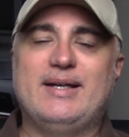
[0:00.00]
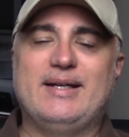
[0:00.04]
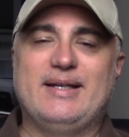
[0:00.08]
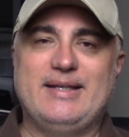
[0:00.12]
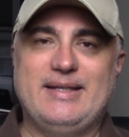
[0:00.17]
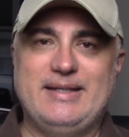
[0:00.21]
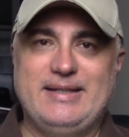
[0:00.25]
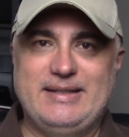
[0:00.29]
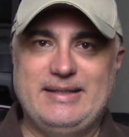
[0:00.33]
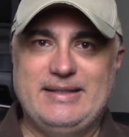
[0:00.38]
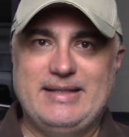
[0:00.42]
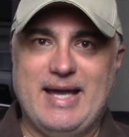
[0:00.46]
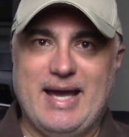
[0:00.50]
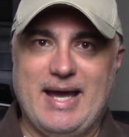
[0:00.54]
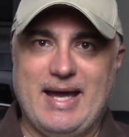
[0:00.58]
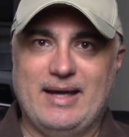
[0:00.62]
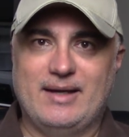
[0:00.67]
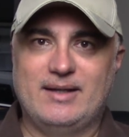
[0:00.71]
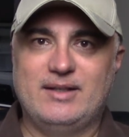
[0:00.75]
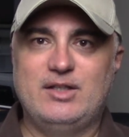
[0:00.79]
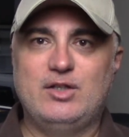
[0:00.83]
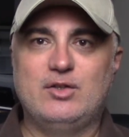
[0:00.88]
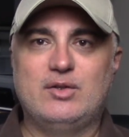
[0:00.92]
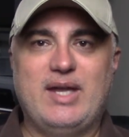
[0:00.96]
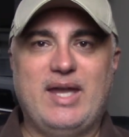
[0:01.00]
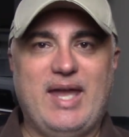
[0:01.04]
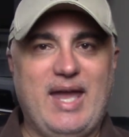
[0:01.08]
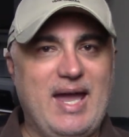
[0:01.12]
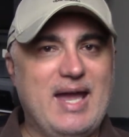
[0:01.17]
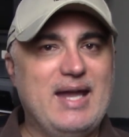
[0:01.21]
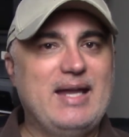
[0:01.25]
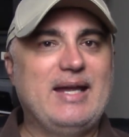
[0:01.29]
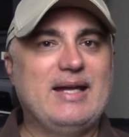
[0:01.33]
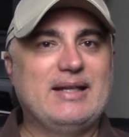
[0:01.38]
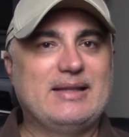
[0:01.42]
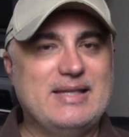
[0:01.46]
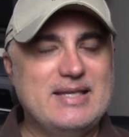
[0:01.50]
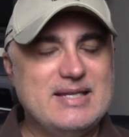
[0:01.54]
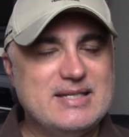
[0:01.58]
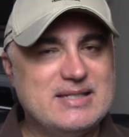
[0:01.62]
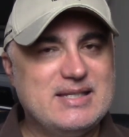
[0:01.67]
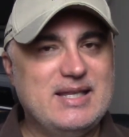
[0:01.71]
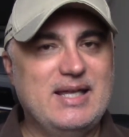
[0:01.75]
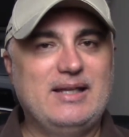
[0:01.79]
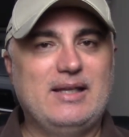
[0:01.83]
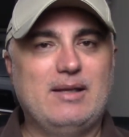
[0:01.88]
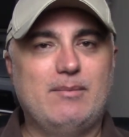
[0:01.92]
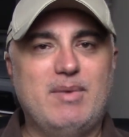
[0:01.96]
Yeah, you can get
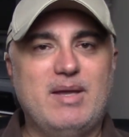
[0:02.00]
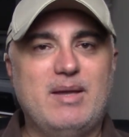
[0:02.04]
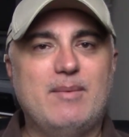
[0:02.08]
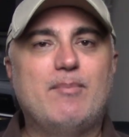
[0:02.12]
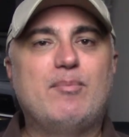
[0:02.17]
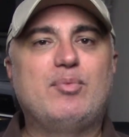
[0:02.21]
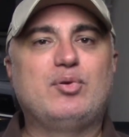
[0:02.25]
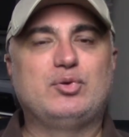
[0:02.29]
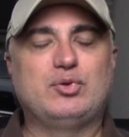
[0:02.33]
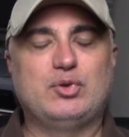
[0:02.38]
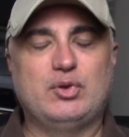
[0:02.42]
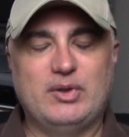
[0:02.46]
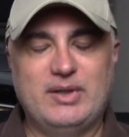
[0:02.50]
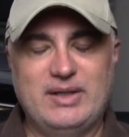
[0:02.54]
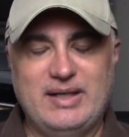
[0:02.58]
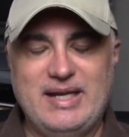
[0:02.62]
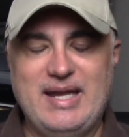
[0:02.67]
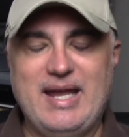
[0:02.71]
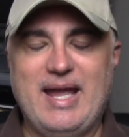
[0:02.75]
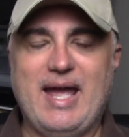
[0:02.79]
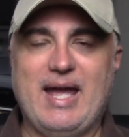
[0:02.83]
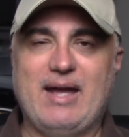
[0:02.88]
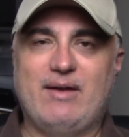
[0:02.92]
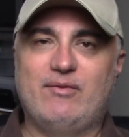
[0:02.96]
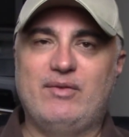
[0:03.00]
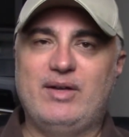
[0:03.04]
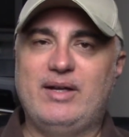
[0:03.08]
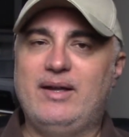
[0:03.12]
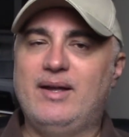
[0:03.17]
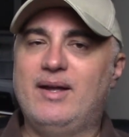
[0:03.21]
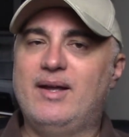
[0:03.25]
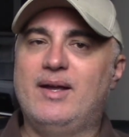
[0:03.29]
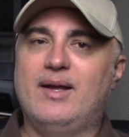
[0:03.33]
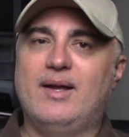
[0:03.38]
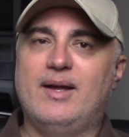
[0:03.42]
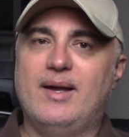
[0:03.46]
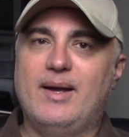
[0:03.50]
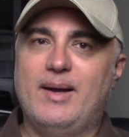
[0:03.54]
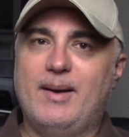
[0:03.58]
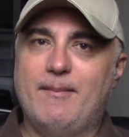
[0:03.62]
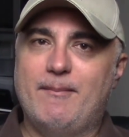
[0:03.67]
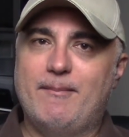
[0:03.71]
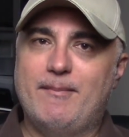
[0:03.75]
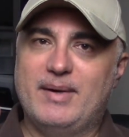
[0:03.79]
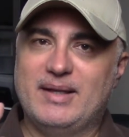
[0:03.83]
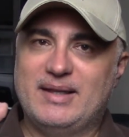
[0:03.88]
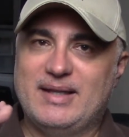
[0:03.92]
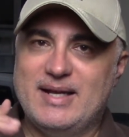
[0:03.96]
this thing to be pretty heavy,
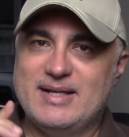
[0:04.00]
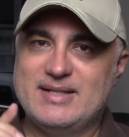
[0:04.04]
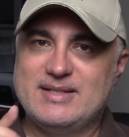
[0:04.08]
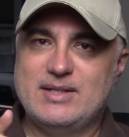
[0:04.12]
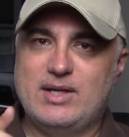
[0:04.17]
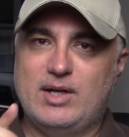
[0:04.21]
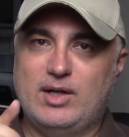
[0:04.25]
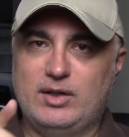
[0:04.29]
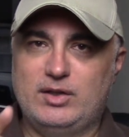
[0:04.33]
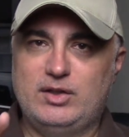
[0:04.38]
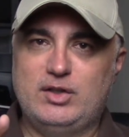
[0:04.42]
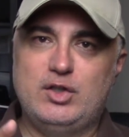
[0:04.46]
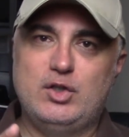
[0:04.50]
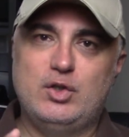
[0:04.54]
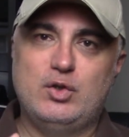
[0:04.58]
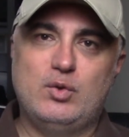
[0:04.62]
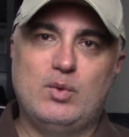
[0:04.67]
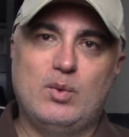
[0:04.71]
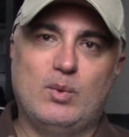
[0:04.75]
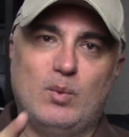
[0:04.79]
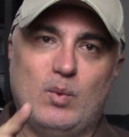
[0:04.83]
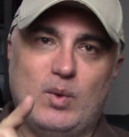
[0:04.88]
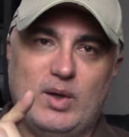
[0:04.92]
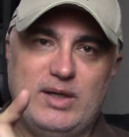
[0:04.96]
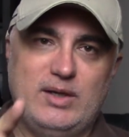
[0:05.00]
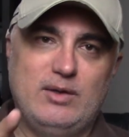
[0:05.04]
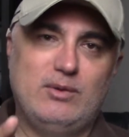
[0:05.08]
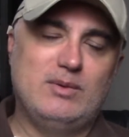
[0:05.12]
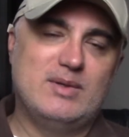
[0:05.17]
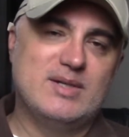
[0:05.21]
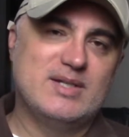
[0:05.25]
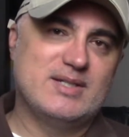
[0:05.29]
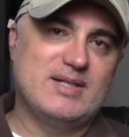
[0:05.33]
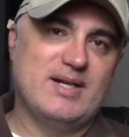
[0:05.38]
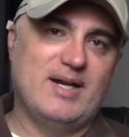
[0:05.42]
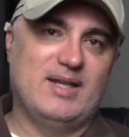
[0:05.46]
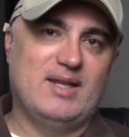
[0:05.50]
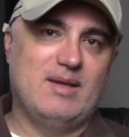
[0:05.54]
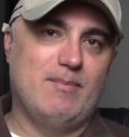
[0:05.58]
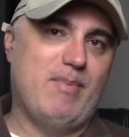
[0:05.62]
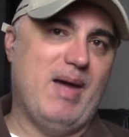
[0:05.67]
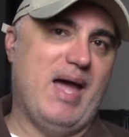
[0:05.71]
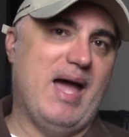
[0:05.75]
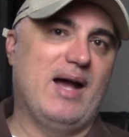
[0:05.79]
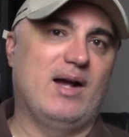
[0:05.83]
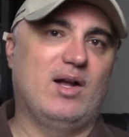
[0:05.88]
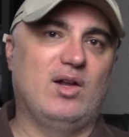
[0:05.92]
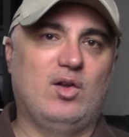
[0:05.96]
but that's on you and what you decide to
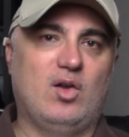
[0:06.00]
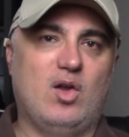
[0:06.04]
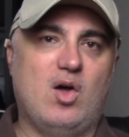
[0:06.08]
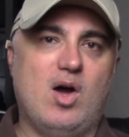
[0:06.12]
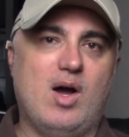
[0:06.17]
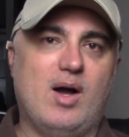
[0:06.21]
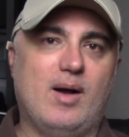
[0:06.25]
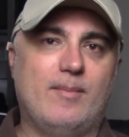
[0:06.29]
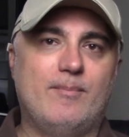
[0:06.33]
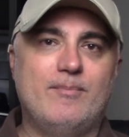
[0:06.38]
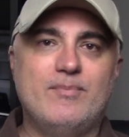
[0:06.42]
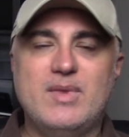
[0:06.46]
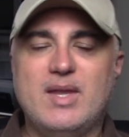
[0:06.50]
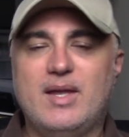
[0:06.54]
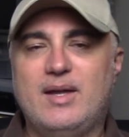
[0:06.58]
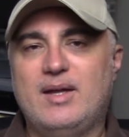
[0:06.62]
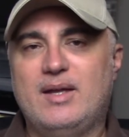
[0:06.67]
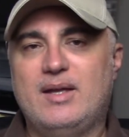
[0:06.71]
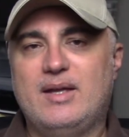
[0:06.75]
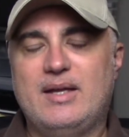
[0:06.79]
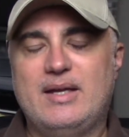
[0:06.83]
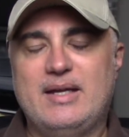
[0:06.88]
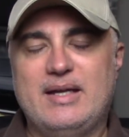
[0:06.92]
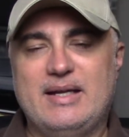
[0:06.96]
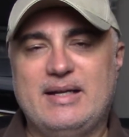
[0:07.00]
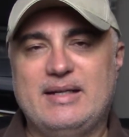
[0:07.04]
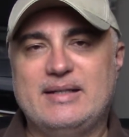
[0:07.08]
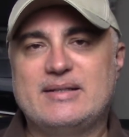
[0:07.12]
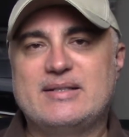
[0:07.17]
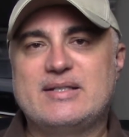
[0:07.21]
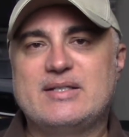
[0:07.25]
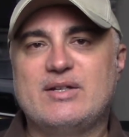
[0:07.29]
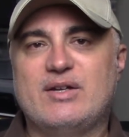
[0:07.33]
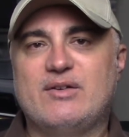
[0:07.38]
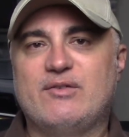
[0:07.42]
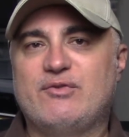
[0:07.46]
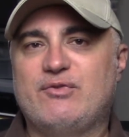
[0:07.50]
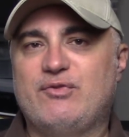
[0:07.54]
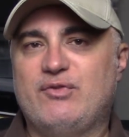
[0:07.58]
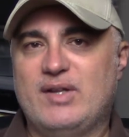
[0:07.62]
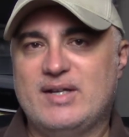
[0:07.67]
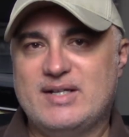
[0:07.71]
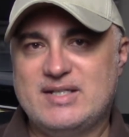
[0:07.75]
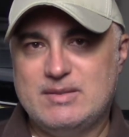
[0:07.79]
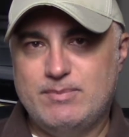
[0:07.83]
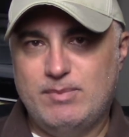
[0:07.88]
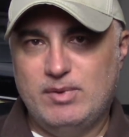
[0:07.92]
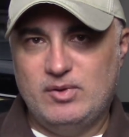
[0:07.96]
pack along. It's
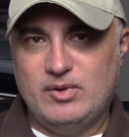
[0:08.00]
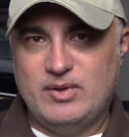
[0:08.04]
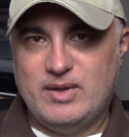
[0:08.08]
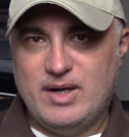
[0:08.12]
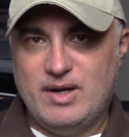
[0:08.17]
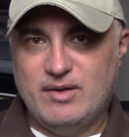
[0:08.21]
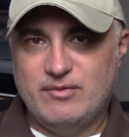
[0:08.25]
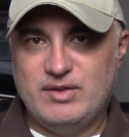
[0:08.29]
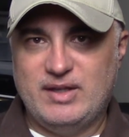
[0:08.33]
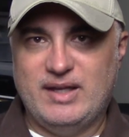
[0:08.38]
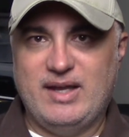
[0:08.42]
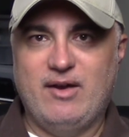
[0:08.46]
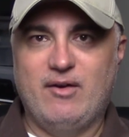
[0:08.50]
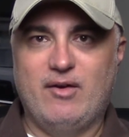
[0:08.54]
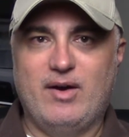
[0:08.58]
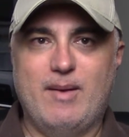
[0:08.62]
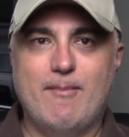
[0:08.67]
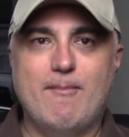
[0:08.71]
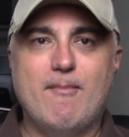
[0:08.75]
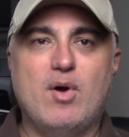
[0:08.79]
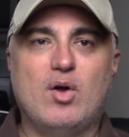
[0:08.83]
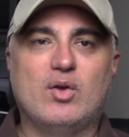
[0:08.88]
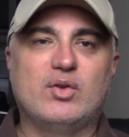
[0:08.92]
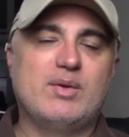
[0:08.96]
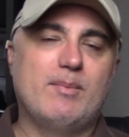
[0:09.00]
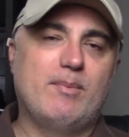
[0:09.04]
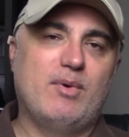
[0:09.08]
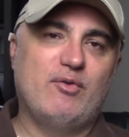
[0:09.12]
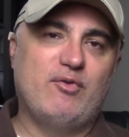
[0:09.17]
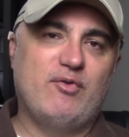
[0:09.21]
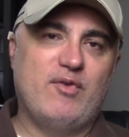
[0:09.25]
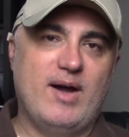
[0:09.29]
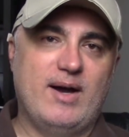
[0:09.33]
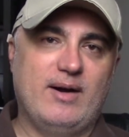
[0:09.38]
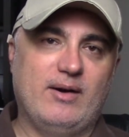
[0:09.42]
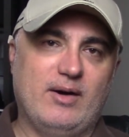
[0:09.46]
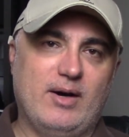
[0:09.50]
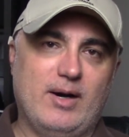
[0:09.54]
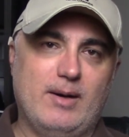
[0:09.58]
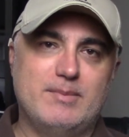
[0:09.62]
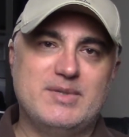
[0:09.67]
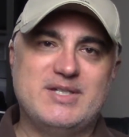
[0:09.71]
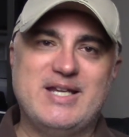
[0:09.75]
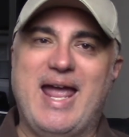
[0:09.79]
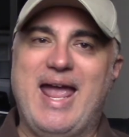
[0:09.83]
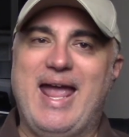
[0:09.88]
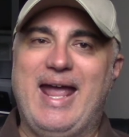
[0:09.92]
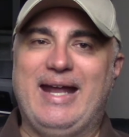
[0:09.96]
flexible enough to carry multiple
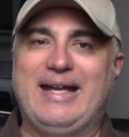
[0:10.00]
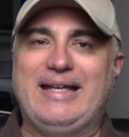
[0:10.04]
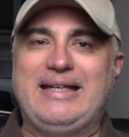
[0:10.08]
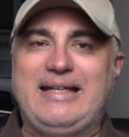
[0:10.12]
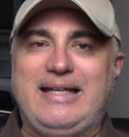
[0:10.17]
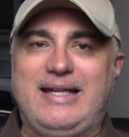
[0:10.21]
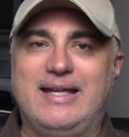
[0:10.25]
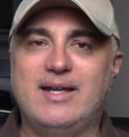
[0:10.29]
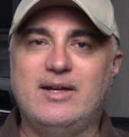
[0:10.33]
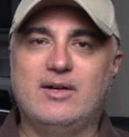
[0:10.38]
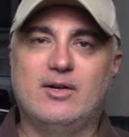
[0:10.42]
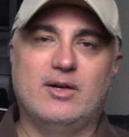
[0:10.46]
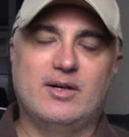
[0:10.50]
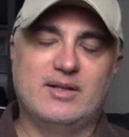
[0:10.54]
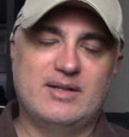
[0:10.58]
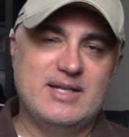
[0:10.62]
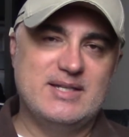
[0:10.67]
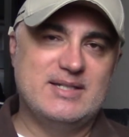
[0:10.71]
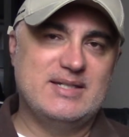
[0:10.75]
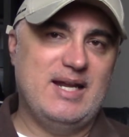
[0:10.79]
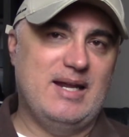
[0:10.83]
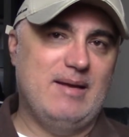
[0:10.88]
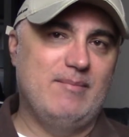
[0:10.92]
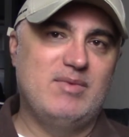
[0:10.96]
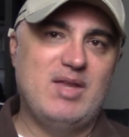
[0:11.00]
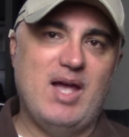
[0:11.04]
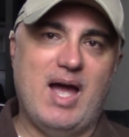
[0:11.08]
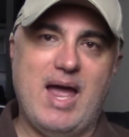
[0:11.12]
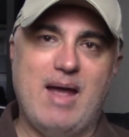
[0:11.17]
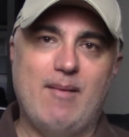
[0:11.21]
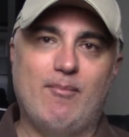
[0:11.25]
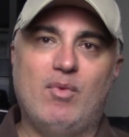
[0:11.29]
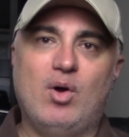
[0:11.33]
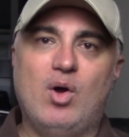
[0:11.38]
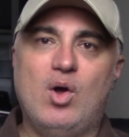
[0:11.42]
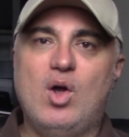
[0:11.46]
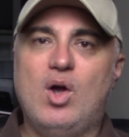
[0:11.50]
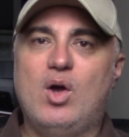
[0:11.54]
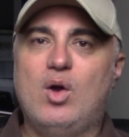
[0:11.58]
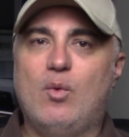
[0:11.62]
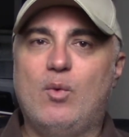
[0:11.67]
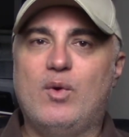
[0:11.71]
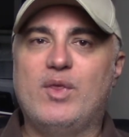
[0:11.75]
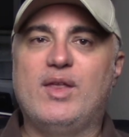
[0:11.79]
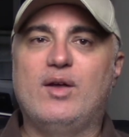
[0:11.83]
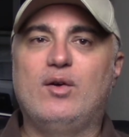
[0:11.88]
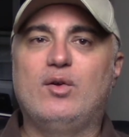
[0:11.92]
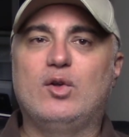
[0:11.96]
firearms and gear at the same time
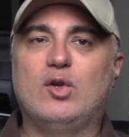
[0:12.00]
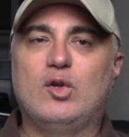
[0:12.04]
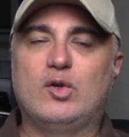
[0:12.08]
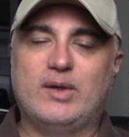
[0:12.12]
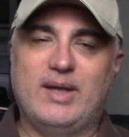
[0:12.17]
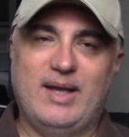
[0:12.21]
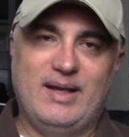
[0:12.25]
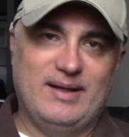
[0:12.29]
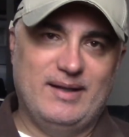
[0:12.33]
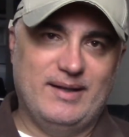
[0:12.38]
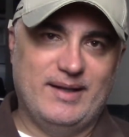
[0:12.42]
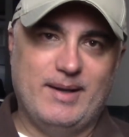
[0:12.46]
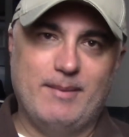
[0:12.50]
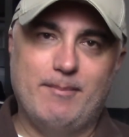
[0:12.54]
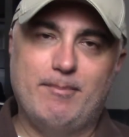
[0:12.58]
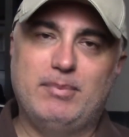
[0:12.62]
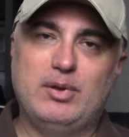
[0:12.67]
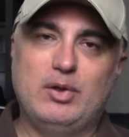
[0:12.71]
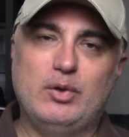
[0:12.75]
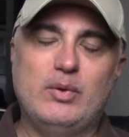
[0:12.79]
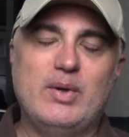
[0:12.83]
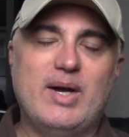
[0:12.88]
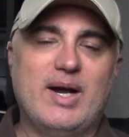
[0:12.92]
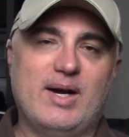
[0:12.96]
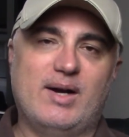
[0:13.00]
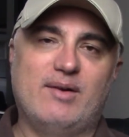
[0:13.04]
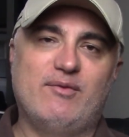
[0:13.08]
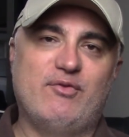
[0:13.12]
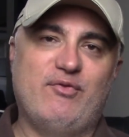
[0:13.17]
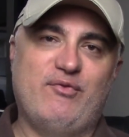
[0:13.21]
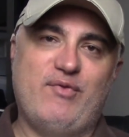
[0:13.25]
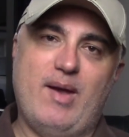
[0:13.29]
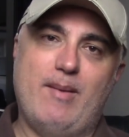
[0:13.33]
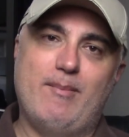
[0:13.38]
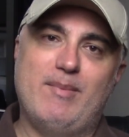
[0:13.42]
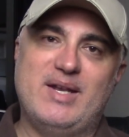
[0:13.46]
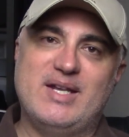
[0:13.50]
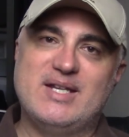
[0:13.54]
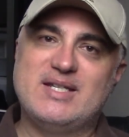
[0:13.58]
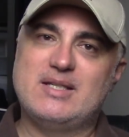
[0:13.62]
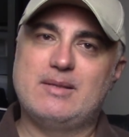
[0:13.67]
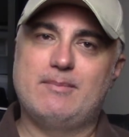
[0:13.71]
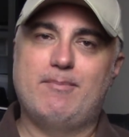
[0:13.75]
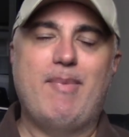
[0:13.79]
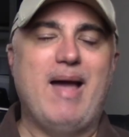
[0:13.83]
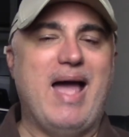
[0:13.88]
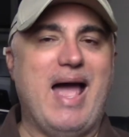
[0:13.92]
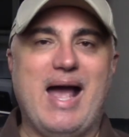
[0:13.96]
without looking like a blue-haired
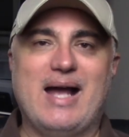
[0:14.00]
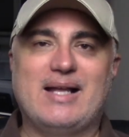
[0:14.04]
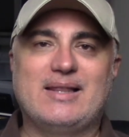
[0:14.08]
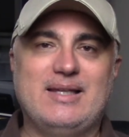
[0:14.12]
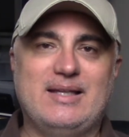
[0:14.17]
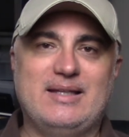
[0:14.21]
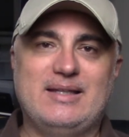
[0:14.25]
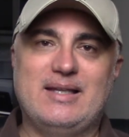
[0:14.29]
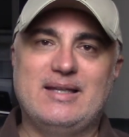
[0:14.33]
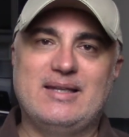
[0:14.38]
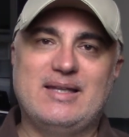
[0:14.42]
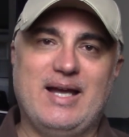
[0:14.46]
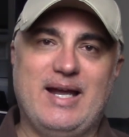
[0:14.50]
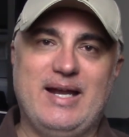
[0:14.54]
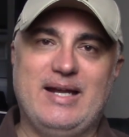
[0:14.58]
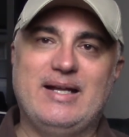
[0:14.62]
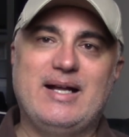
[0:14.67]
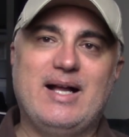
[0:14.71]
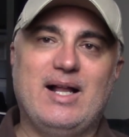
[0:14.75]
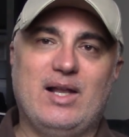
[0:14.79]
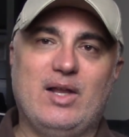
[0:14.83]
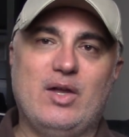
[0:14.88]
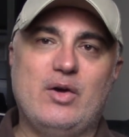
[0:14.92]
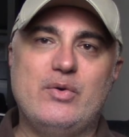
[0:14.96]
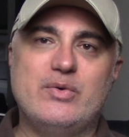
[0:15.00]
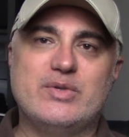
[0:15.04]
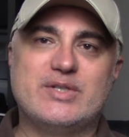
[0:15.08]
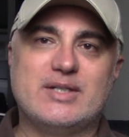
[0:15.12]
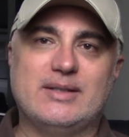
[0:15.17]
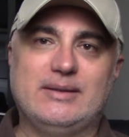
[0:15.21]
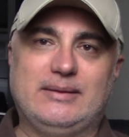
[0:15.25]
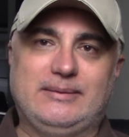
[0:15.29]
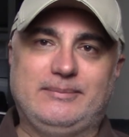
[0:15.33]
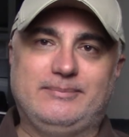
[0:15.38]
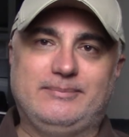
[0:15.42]
feminist packed into tight clothes.